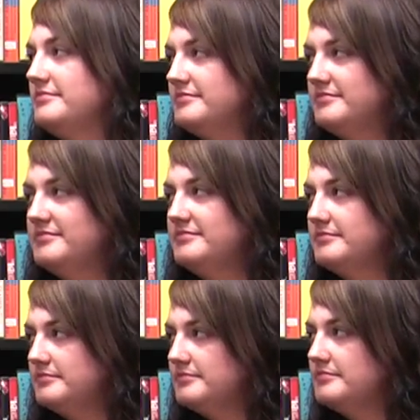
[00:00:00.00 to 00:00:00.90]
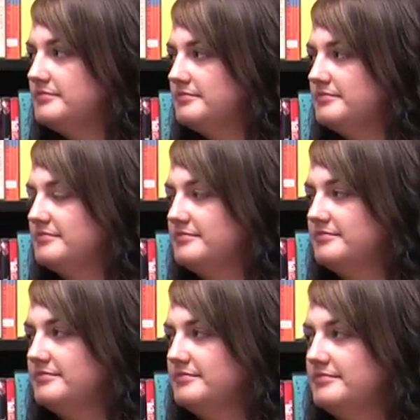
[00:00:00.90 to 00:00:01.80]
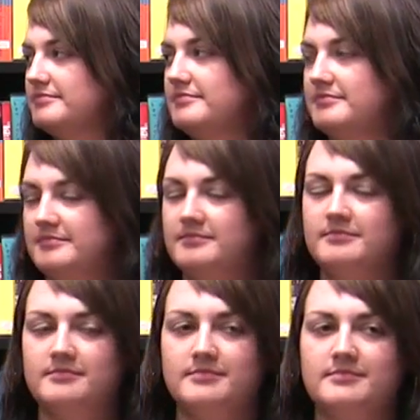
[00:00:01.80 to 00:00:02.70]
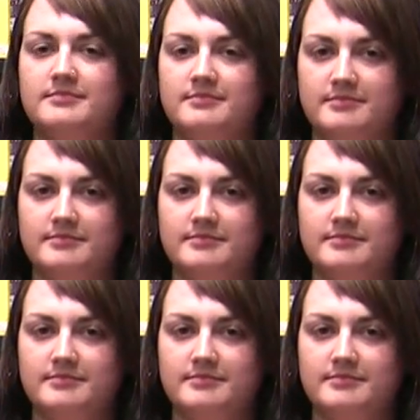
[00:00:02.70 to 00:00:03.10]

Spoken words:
This person isn't speaking.